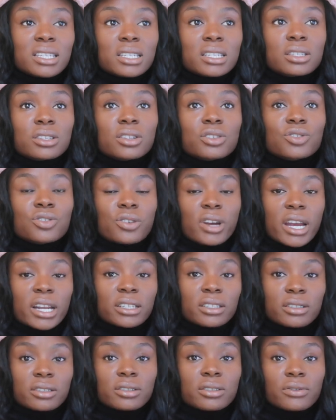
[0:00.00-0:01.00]
is
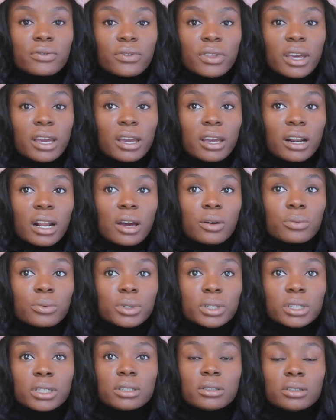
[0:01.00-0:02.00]
attractive that I
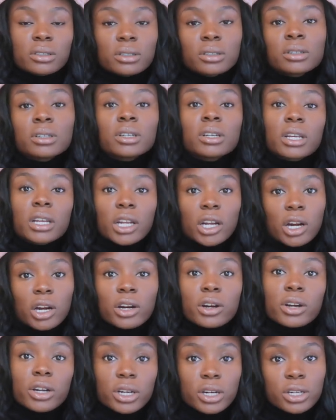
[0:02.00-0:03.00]
would
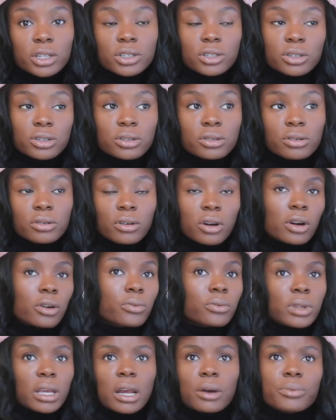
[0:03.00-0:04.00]
encourage
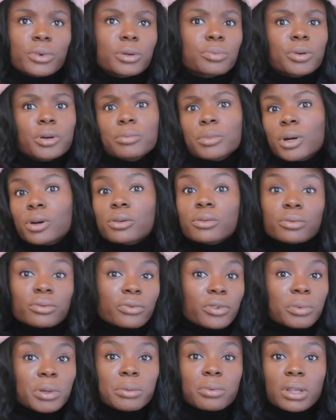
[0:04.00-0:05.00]
or that I would promote
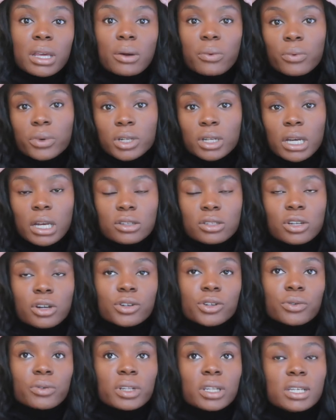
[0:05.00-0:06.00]
for people that want to
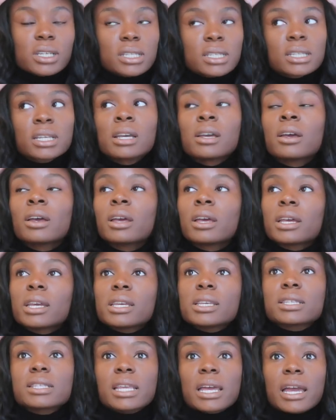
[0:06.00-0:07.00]
start doing this
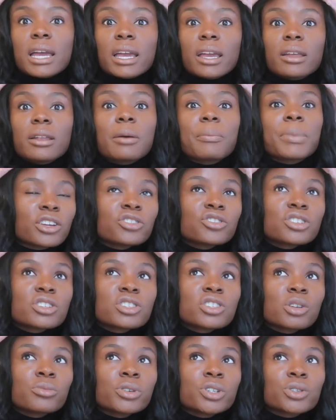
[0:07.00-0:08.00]
is that there's
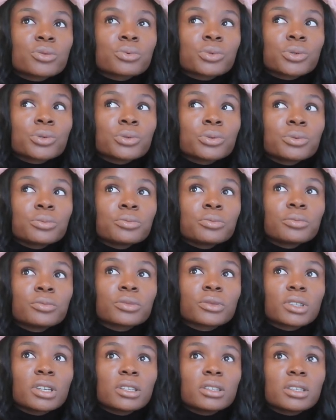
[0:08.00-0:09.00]
just so much room
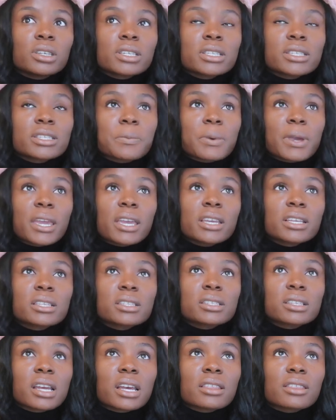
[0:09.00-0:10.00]
in this
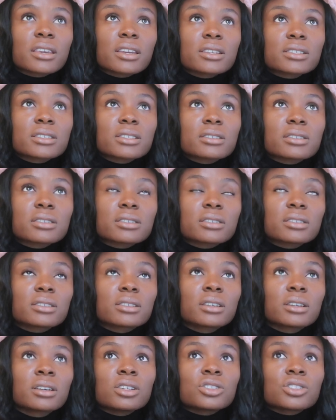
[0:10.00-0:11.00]
space, I think, to
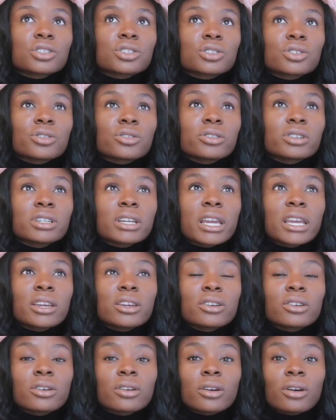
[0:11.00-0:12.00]
just
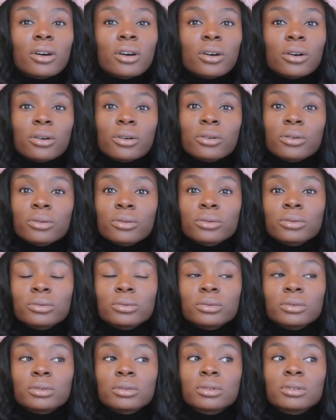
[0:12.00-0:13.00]
create your
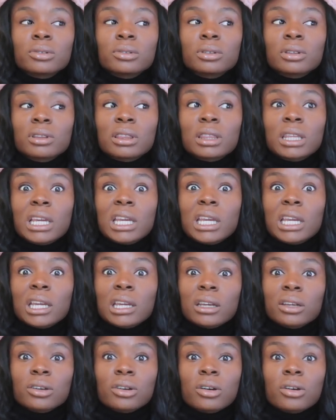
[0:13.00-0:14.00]
own
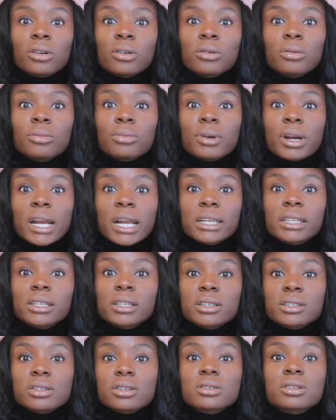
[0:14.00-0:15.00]
thing, your own
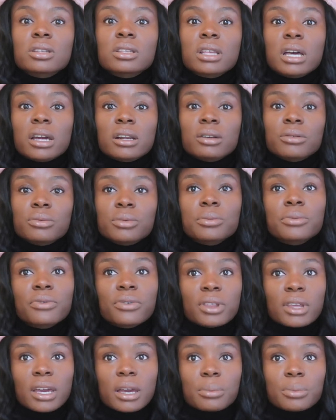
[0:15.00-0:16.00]
practice. There's a lot of room
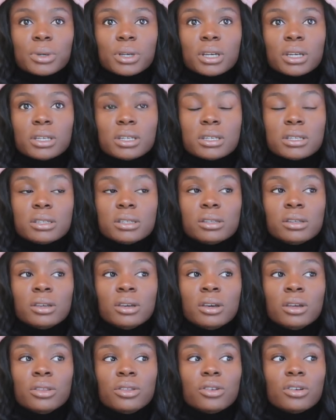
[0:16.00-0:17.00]
for that because
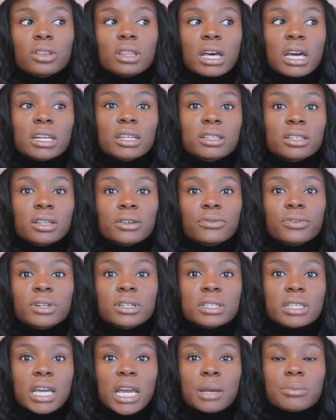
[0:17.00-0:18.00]
there are a lot of
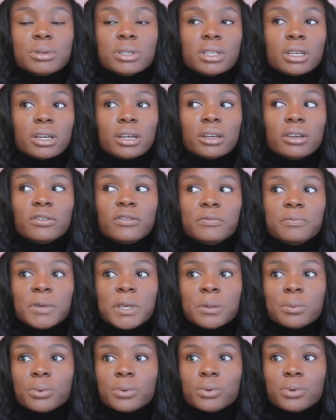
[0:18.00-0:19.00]
different types of
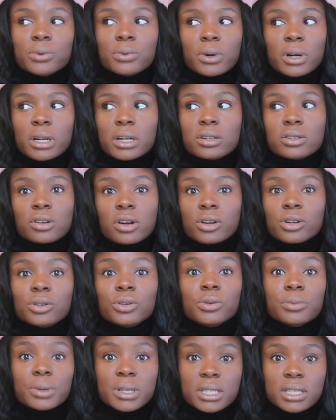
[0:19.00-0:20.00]
people who are starting
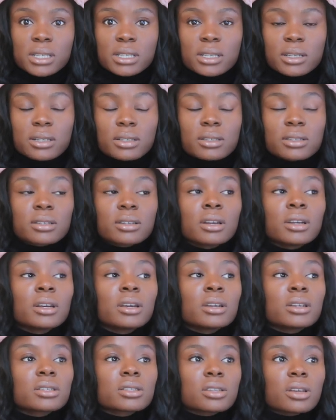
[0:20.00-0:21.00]
new businesses.
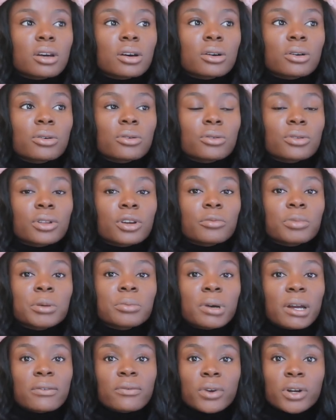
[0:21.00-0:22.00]
So there are
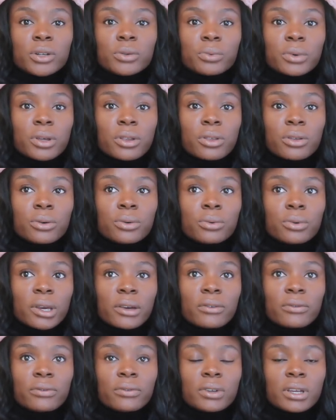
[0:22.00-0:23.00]
people I've worked with who
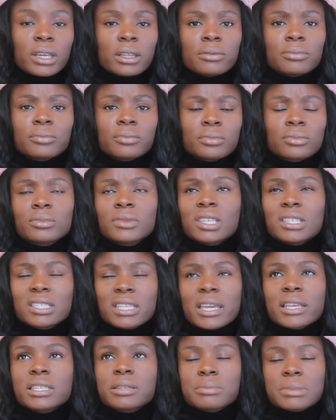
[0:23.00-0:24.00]
have, and this
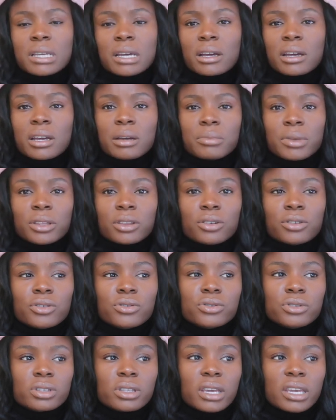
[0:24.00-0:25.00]
takes some time, like they're
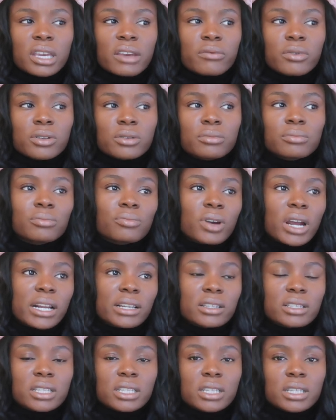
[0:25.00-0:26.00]
usually like have been
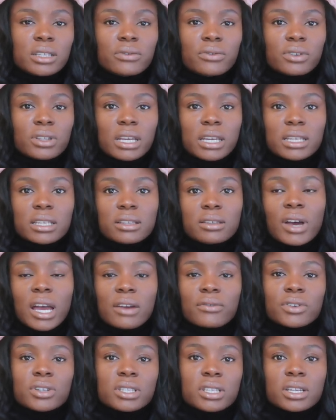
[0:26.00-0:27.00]
practicing for like
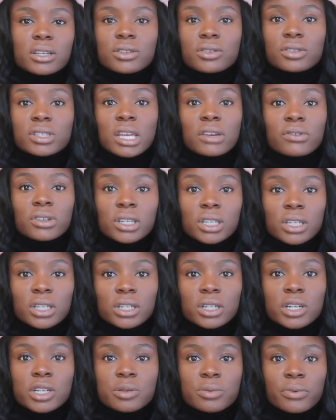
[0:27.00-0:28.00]
5 or 6 or 7
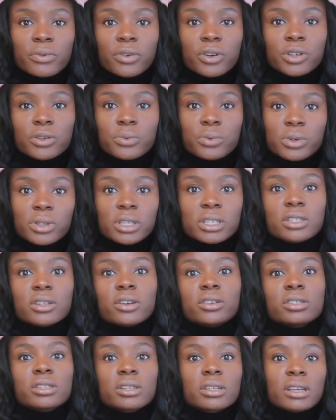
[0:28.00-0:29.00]
years before you really
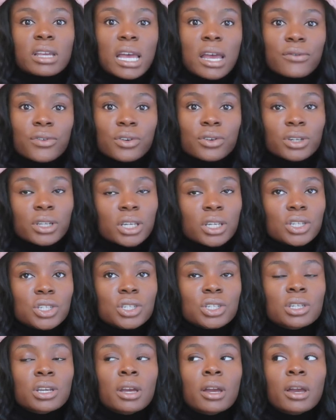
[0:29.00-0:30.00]
start to have your
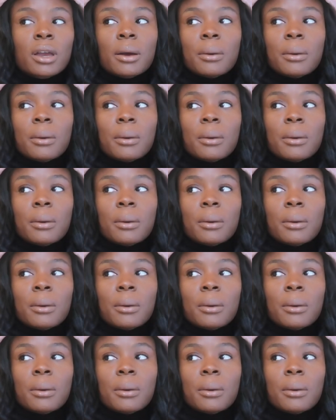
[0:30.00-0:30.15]
niche.